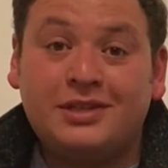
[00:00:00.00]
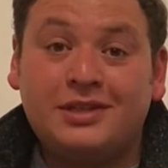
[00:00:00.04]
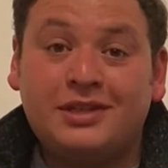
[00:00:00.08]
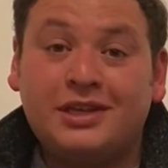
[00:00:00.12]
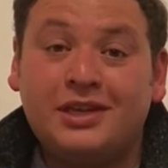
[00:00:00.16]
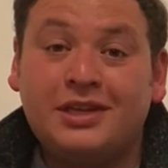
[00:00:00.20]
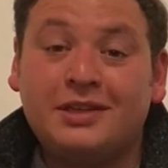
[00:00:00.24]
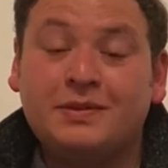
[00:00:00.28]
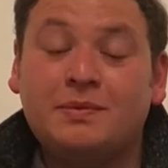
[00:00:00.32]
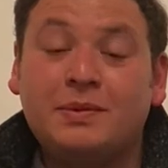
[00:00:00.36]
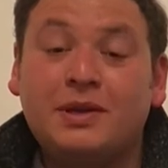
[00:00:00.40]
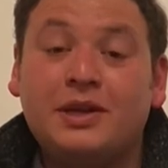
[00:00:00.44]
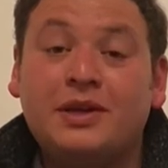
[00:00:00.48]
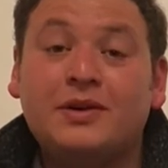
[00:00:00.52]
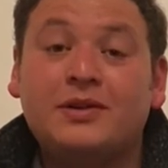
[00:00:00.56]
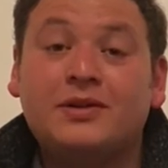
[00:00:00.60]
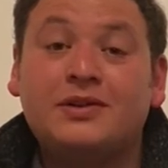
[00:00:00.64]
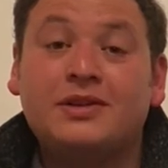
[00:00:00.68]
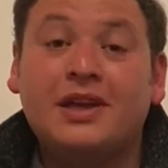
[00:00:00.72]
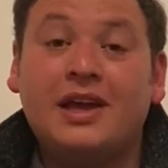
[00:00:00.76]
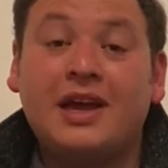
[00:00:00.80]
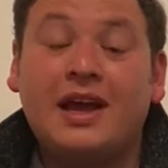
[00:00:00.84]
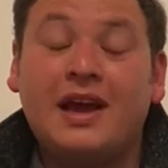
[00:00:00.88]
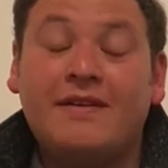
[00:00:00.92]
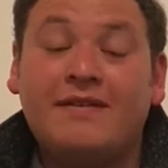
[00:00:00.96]
just because
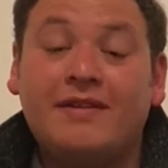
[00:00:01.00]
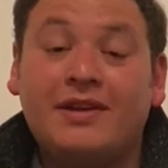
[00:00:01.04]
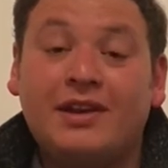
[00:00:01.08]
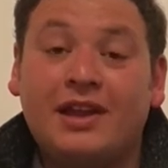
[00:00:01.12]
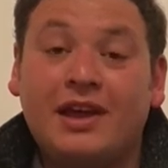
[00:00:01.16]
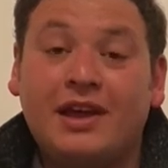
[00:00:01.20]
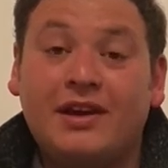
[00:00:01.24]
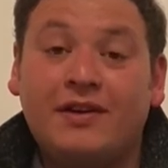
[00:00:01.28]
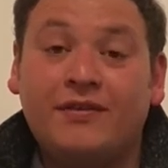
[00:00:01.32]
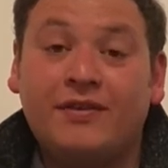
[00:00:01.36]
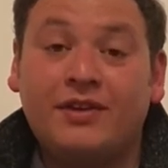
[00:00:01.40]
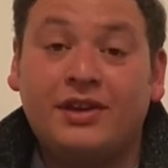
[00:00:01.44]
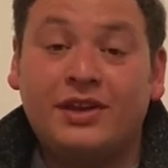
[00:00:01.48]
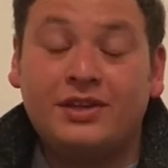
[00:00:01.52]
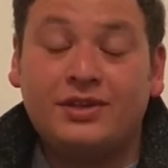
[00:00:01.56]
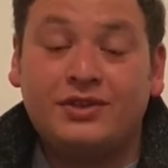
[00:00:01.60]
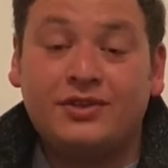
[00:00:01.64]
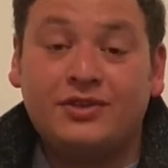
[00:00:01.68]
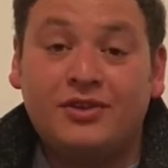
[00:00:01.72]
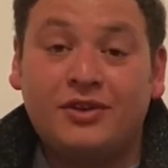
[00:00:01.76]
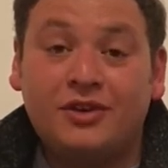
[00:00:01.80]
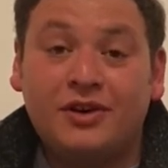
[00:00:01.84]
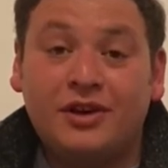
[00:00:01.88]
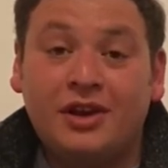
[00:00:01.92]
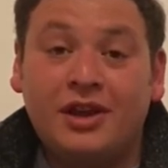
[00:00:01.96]
they have a lot of
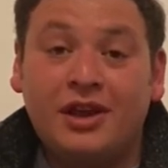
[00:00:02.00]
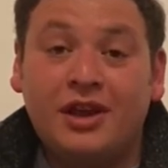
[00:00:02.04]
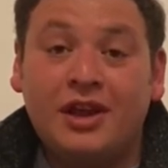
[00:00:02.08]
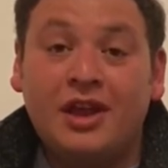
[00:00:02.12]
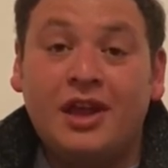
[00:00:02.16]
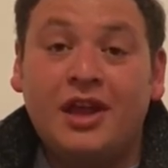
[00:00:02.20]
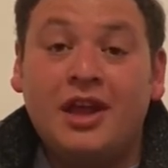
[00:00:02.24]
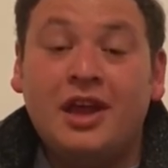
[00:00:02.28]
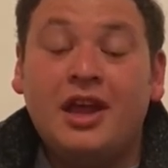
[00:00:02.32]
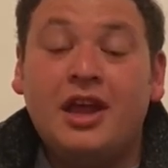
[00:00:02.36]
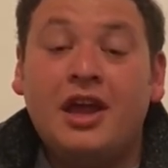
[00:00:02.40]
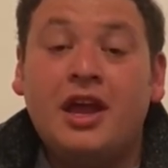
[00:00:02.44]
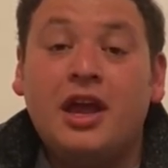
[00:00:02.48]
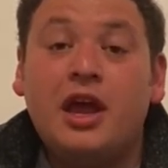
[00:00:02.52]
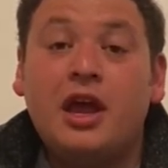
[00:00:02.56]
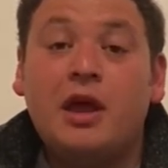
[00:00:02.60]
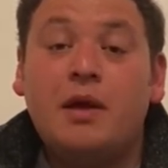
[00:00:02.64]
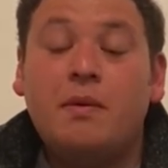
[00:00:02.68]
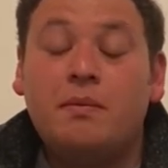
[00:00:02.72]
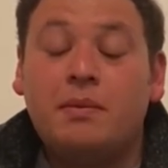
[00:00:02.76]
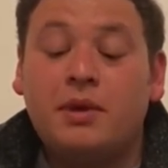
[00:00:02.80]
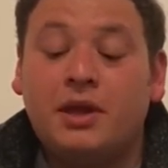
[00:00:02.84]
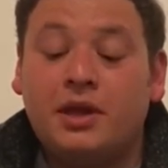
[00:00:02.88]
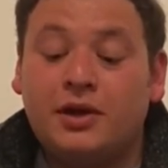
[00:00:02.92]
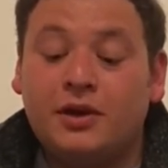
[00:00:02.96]
history.
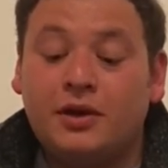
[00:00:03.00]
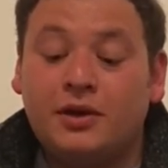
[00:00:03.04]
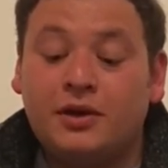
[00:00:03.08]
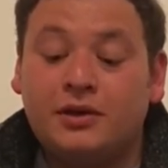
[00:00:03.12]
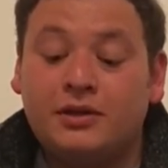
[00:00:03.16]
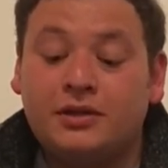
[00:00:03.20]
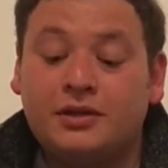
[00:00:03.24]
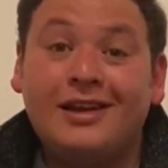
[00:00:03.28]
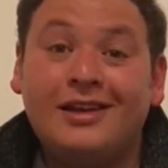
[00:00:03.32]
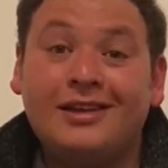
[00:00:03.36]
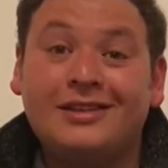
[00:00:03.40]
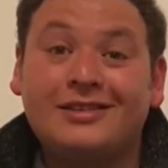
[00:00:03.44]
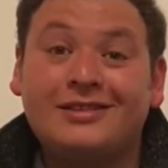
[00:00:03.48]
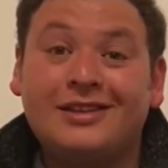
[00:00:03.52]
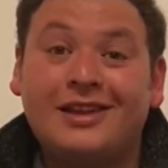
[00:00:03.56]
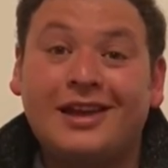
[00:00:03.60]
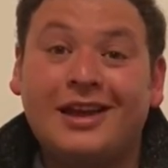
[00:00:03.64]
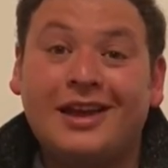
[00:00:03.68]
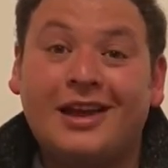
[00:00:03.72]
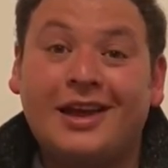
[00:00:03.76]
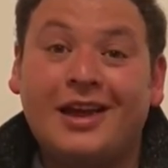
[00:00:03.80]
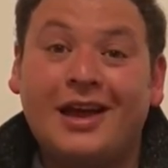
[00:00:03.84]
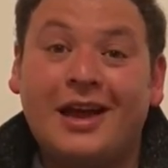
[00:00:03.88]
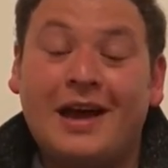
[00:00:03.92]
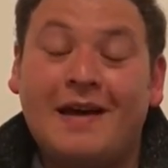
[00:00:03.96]
And because it's
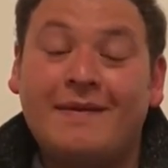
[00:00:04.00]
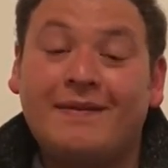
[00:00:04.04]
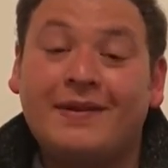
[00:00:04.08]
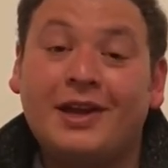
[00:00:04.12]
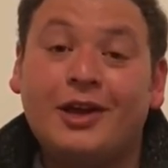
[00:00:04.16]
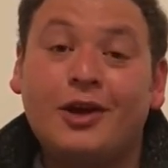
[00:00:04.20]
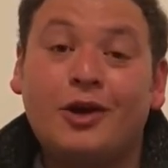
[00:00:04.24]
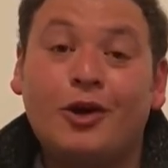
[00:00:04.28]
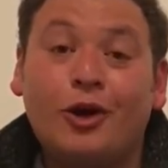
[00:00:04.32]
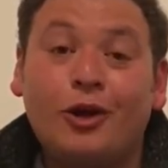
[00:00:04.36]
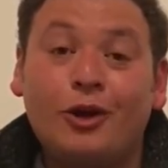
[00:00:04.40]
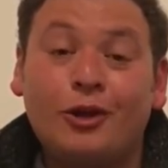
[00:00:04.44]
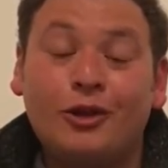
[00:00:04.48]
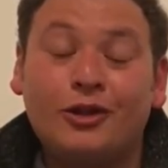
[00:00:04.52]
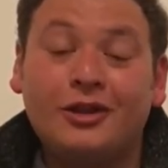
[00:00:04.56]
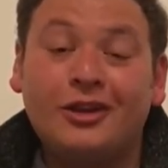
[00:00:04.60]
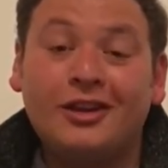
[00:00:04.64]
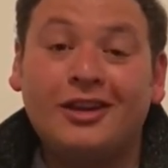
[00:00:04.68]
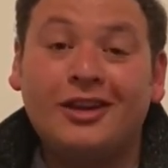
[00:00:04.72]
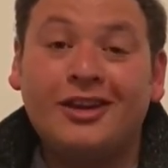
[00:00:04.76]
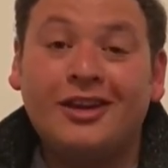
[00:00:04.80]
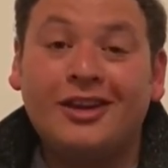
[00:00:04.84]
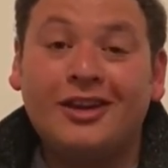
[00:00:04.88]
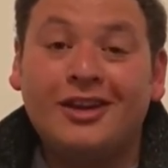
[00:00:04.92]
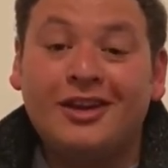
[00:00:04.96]
like having gold,
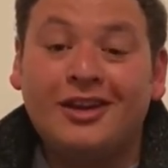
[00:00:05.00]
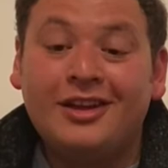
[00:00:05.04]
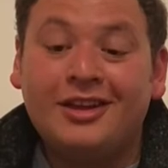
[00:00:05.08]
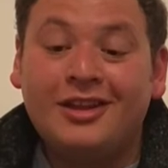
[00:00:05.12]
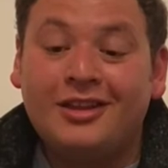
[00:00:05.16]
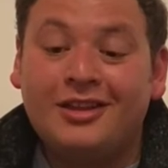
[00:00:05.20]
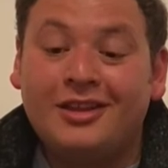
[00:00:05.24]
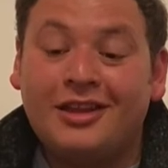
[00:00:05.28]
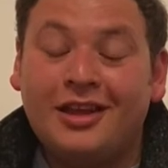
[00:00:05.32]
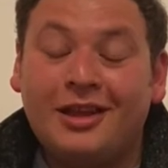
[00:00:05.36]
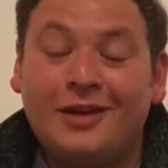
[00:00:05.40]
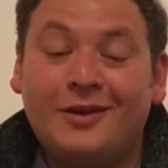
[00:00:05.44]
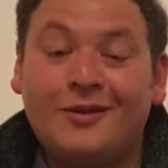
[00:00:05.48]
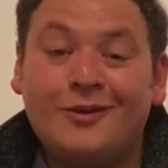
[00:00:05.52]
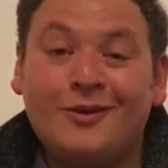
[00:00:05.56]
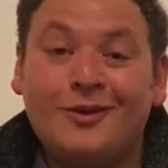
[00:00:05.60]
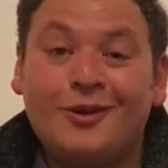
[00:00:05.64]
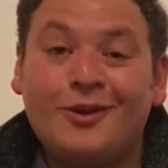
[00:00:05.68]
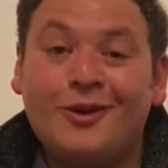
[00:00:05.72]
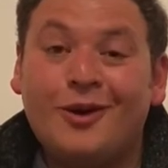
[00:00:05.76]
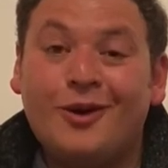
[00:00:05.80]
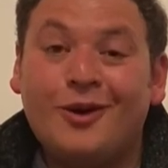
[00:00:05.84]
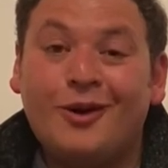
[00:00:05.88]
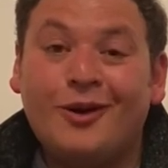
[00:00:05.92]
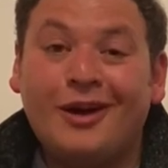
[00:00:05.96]
they could
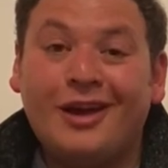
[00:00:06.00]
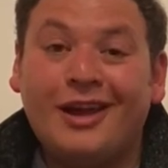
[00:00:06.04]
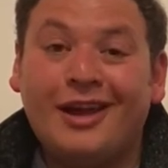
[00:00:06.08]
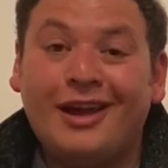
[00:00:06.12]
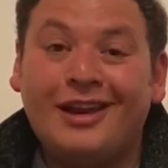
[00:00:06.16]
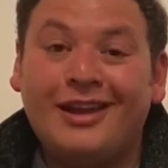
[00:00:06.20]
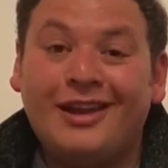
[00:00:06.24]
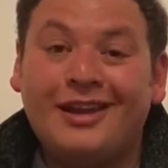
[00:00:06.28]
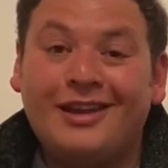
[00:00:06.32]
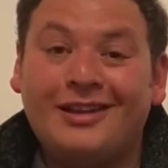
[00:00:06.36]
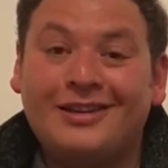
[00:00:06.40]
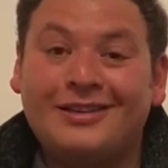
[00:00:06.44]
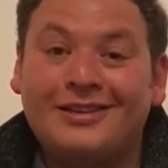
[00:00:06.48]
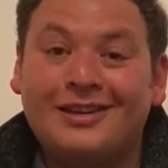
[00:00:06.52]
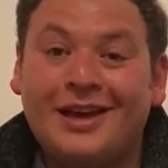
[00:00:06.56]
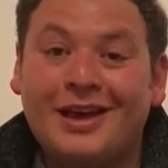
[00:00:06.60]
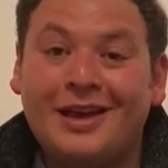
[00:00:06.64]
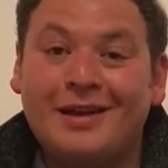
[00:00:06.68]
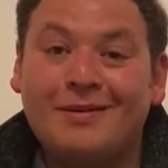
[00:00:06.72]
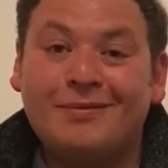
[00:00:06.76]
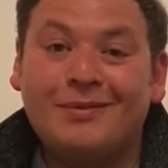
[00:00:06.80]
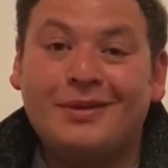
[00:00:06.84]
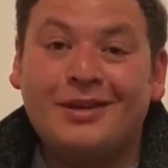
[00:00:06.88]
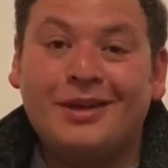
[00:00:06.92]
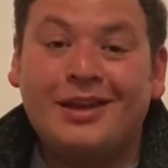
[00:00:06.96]
go
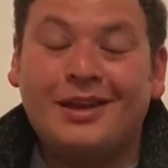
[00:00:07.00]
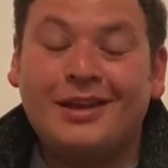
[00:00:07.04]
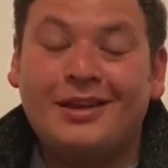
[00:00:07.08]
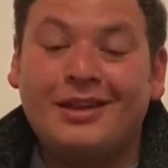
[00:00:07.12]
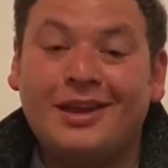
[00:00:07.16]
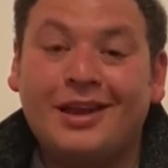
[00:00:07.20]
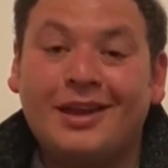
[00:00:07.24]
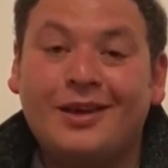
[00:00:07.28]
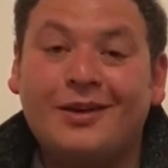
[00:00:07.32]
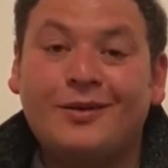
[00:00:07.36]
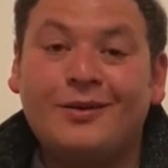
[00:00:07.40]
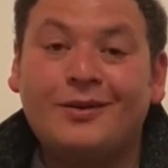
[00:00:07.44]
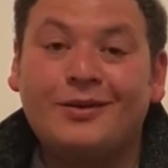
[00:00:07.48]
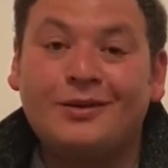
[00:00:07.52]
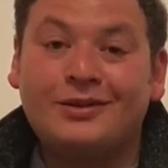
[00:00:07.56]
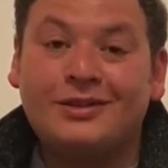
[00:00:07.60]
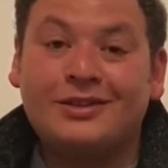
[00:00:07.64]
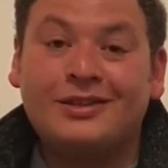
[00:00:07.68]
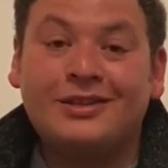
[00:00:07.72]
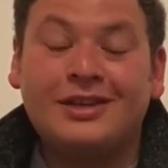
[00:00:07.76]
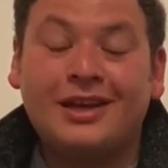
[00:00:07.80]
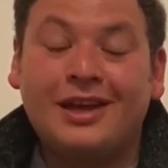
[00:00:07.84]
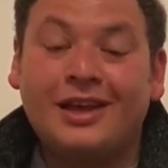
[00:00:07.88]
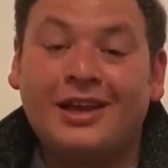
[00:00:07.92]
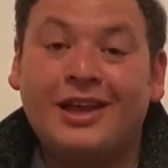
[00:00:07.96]
anytime and they could
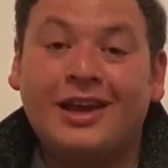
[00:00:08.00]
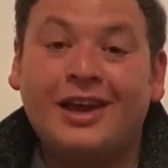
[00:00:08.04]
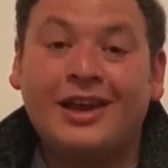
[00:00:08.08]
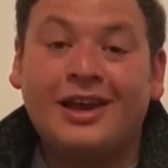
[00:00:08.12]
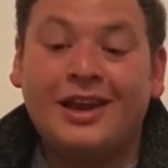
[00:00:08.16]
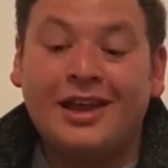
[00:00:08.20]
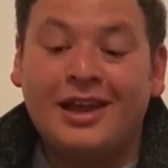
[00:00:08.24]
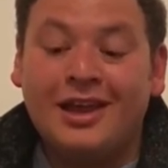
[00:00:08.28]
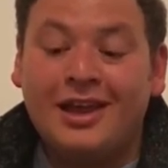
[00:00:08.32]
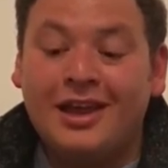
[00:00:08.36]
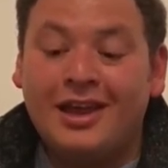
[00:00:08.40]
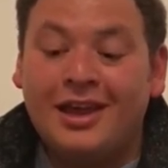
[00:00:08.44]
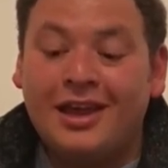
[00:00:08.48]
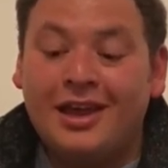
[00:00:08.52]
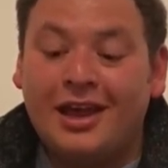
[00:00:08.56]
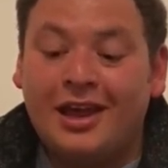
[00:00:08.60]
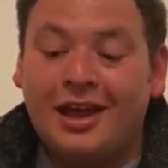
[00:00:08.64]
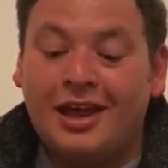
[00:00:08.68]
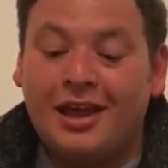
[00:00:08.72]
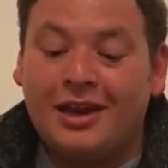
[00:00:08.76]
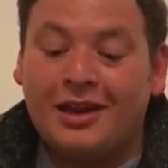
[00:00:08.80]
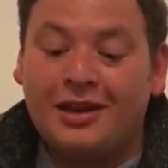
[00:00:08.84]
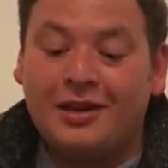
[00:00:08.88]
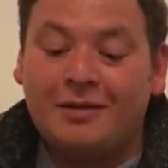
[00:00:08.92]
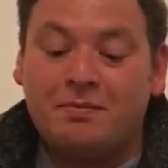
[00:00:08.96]
sell it,
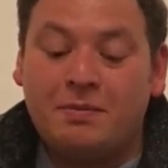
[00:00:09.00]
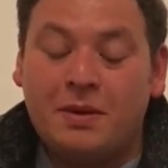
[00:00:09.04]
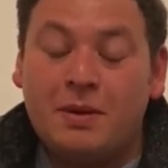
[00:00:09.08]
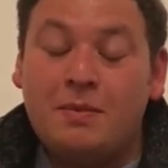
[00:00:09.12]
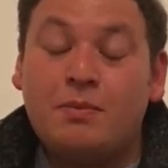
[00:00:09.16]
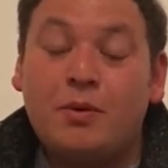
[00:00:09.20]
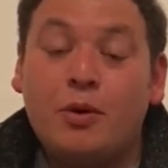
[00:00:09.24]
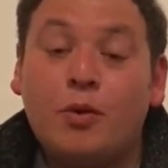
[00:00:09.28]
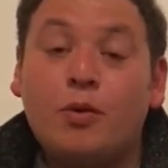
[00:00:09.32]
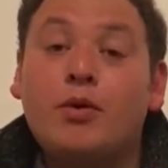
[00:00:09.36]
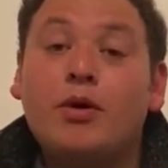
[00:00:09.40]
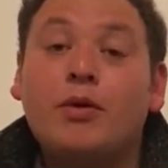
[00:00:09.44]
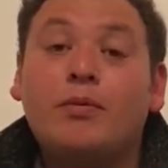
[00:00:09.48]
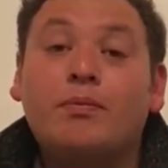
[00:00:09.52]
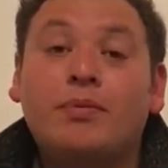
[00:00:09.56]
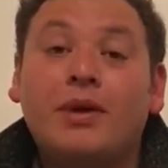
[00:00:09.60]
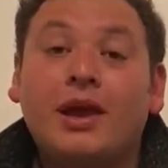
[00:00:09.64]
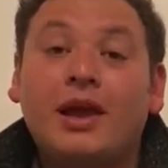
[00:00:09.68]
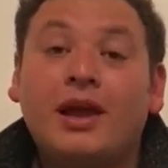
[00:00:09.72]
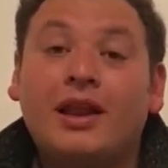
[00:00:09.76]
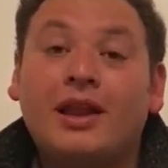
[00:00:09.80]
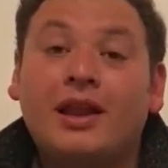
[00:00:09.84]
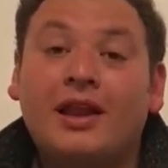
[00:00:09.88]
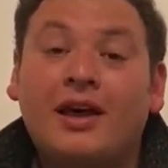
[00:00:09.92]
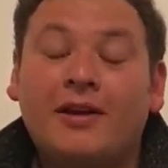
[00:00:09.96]
and people will
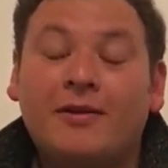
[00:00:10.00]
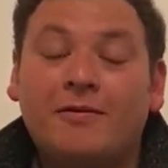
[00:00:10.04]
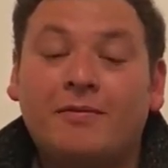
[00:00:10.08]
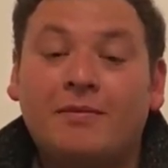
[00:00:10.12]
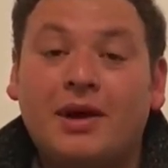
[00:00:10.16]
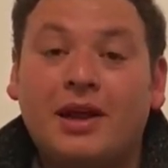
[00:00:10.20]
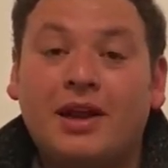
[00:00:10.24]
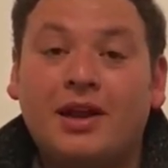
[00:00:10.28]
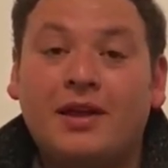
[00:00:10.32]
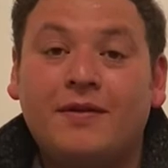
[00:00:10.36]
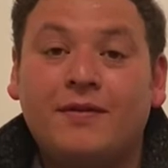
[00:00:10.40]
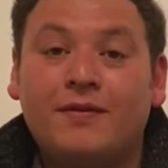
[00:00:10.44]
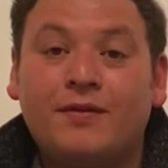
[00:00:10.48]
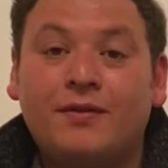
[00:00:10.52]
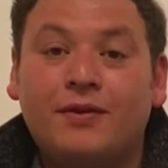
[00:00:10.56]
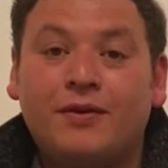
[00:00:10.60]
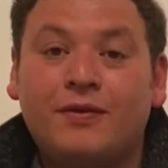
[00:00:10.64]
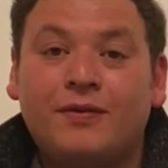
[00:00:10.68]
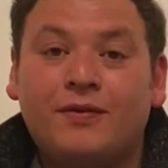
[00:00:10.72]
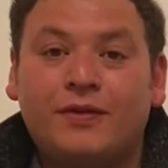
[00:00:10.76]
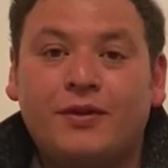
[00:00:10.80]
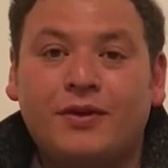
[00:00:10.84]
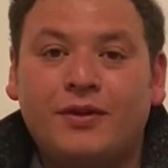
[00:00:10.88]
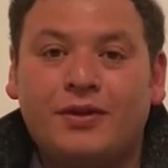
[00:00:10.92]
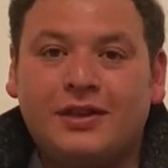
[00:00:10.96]
pay a lot of money
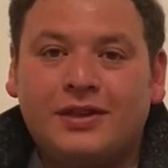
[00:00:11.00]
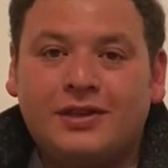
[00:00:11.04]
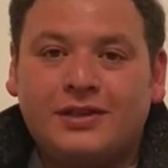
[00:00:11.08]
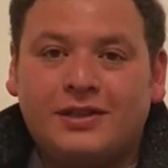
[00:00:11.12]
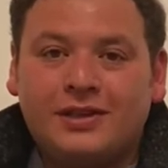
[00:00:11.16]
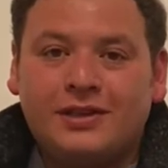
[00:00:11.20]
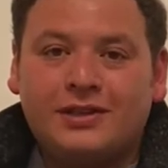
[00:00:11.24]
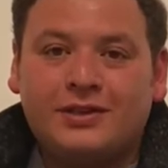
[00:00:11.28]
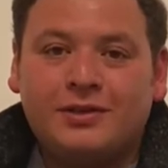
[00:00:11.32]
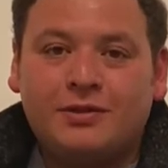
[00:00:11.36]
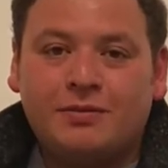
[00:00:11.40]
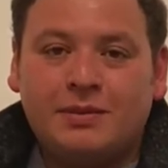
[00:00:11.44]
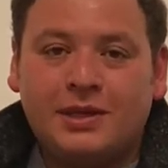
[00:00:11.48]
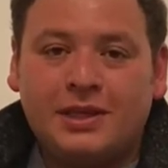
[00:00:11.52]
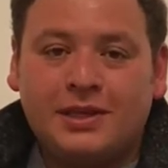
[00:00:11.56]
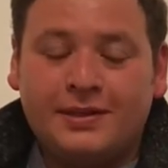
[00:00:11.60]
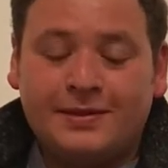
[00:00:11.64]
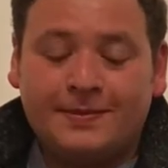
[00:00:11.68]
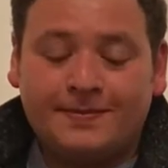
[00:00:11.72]
for this instrument.